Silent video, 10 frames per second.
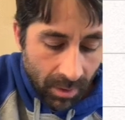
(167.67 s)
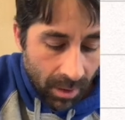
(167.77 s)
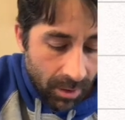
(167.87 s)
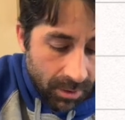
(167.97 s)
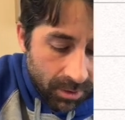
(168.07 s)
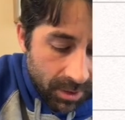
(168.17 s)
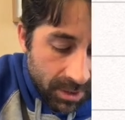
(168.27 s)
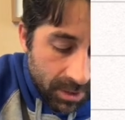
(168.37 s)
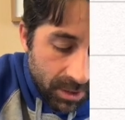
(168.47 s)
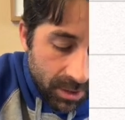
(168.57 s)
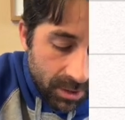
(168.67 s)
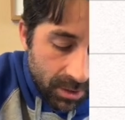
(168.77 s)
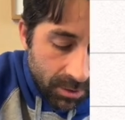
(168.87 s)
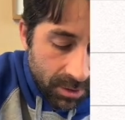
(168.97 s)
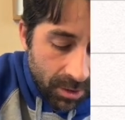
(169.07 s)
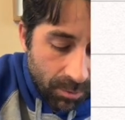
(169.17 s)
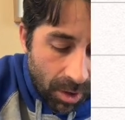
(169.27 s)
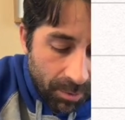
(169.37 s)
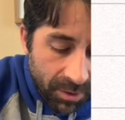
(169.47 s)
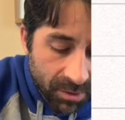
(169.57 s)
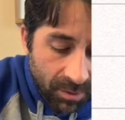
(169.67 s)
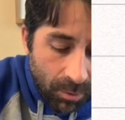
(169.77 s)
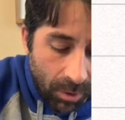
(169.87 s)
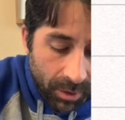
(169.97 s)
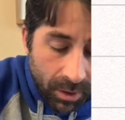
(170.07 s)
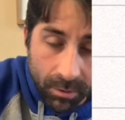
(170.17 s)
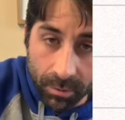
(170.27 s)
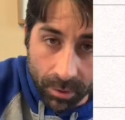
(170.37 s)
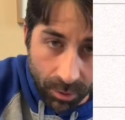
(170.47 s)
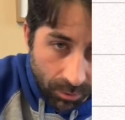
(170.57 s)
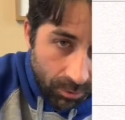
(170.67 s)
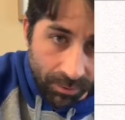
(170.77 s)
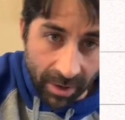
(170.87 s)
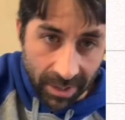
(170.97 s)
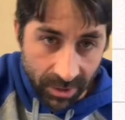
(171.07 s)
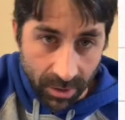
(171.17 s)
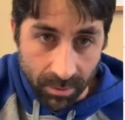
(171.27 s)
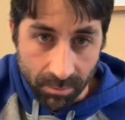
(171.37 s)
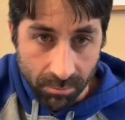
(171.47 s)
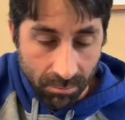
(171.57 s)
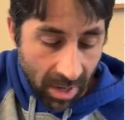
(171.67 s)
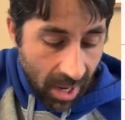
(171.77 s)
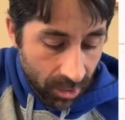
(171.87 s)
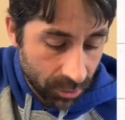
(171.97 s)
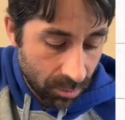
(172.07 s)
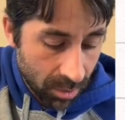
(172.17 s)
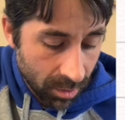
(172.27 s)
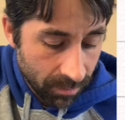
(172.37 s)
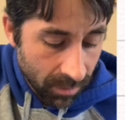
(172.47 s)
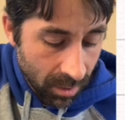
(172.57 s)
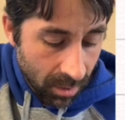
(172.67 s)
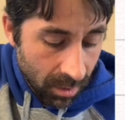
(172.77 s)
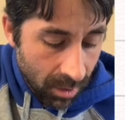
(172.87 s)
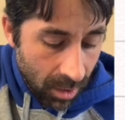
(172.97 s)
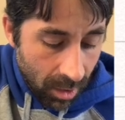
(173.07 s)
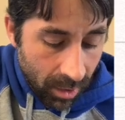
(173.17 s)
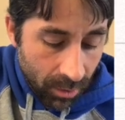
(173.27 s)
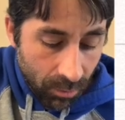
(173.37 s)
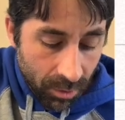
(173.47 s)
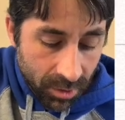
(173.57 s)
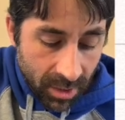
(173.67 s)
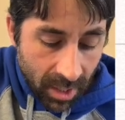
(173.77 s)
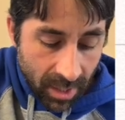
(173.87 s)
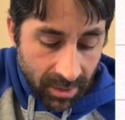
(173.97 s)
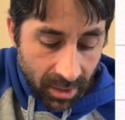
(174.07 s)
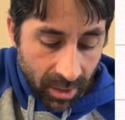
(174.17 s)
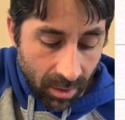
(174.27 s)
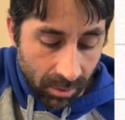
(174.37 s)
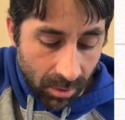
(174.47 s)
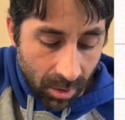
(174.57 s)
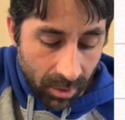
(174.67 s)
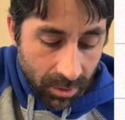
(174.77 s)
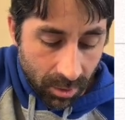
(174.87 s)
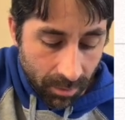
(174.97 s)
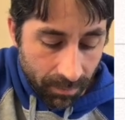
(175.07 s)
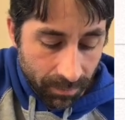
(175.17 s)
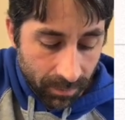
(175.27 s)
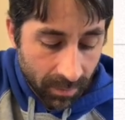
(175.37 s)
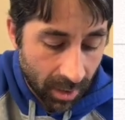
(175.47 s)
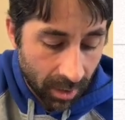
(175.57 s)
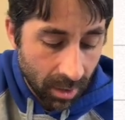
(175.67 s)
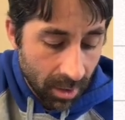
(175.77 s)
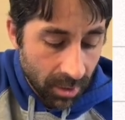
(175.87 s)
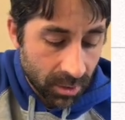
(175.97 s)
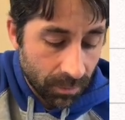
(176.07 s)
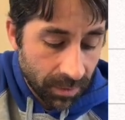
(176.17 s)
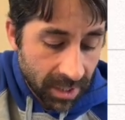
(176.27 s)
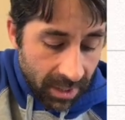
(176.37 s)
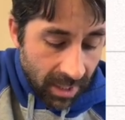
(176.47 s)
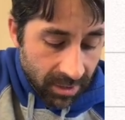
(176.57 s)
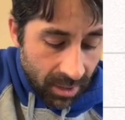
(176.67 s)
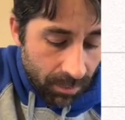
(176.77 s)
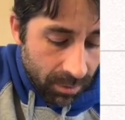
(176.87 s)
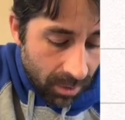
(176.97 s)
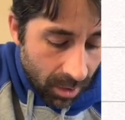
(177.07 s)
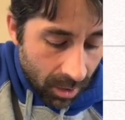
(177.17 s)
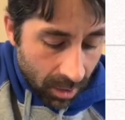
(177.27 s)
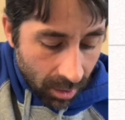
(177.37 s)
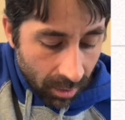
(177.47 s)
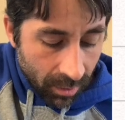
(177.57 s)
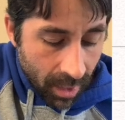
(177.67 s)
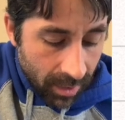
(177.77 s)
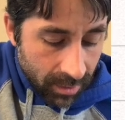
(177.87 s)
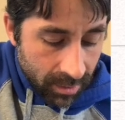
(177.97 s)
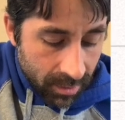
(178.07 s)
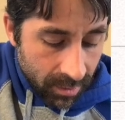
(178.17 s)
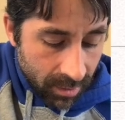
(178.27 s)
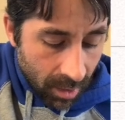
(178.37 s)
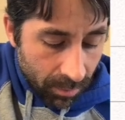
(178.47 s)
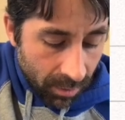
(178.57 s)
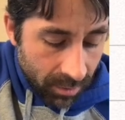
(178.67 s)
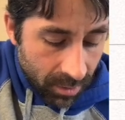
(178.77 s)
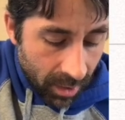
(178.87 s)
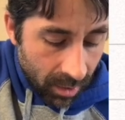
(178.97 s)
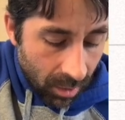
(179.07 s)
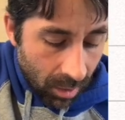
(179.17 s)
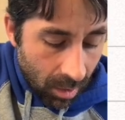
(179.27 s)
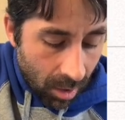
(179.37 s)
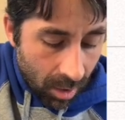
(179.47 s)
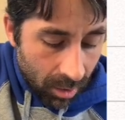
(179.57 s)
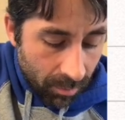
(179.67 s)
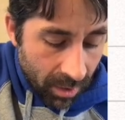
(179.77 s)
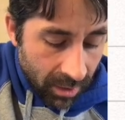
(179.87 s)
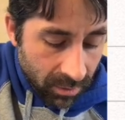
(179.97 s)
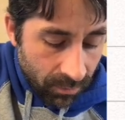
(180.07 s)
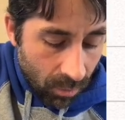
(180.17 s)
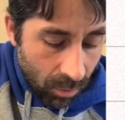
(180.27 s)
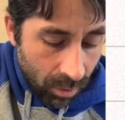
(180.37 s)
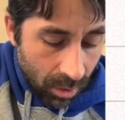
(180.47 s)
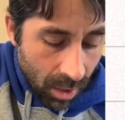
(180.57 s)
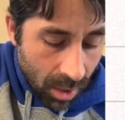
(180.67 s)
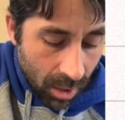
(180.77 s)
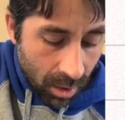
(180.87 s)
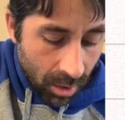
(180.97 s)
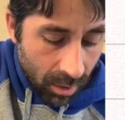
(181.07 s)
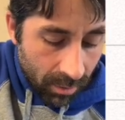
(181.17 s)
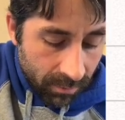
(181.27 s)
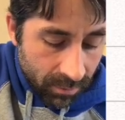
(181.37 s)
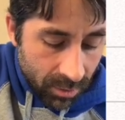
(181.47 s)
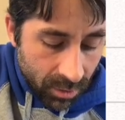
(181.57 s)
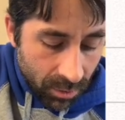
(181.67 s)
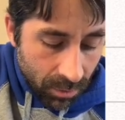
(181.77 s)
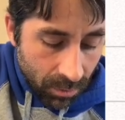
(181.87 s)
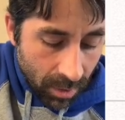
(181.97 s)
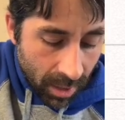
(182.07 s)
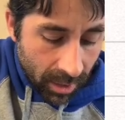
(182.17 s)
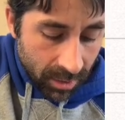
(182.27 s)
So this is just using the properties of equality, good old-fashioned algebra, in order to isolate our log term. Okay, so if we take that step, our next step looks like log base 4 of 2x